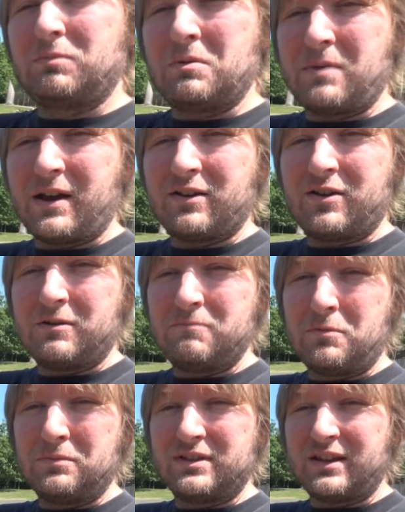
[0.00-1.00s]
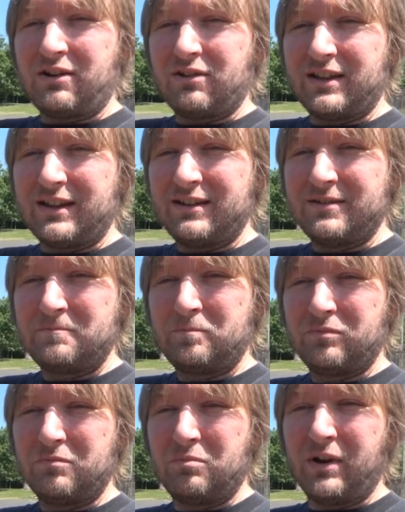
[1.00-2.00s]
it'll be back on momentarily,
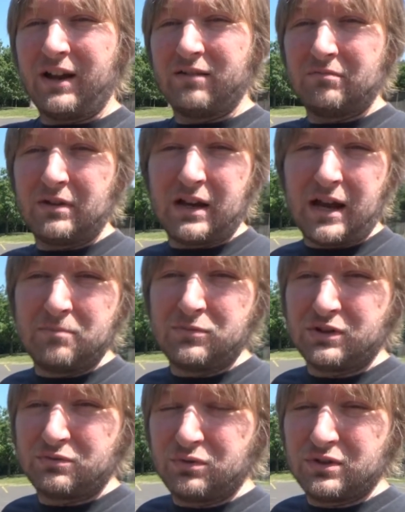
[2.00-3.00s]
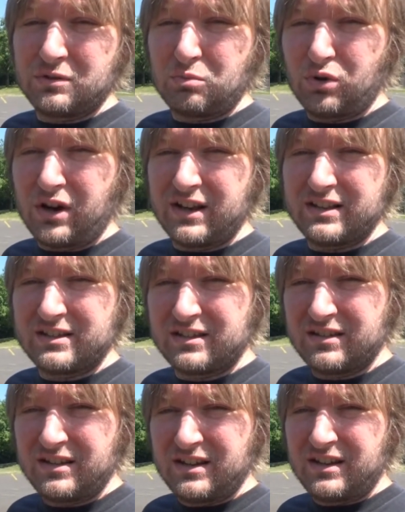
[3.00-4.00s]
but I'm just really
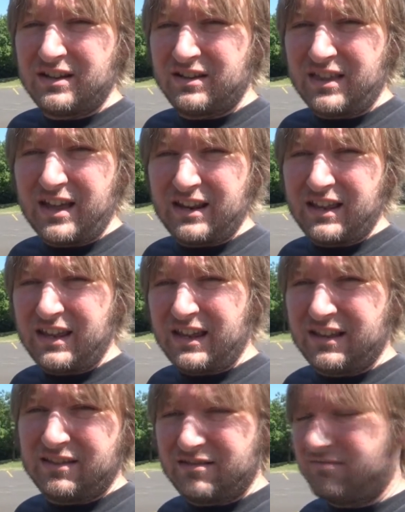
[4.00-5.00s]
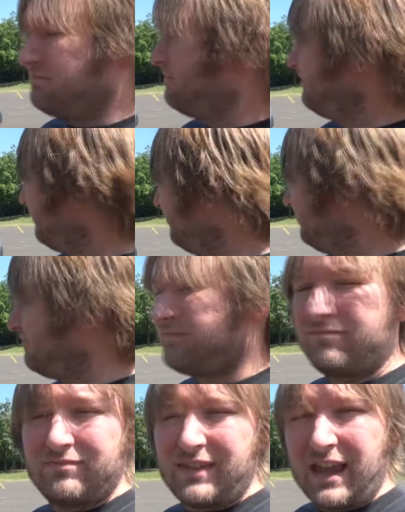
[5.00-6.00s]
surprised that it
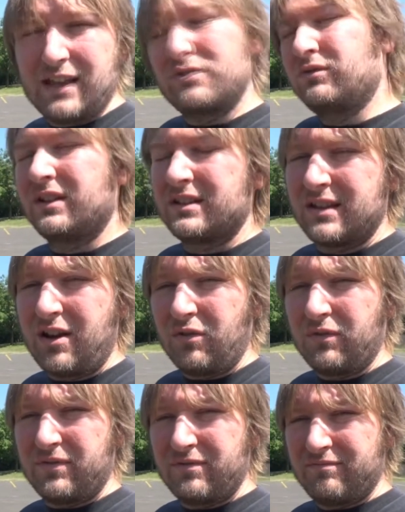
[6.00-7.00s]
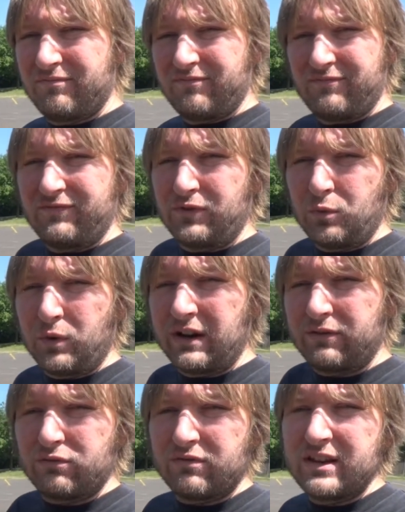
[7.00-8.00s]
canceled itself for
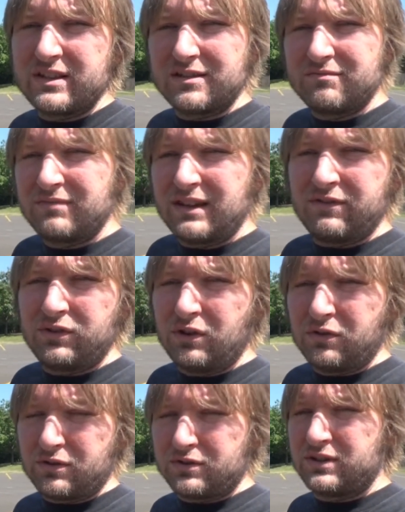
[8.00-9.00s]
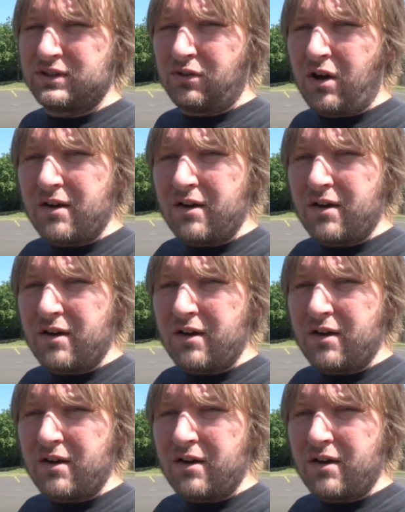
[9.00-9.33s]
whatever reason, even though there's still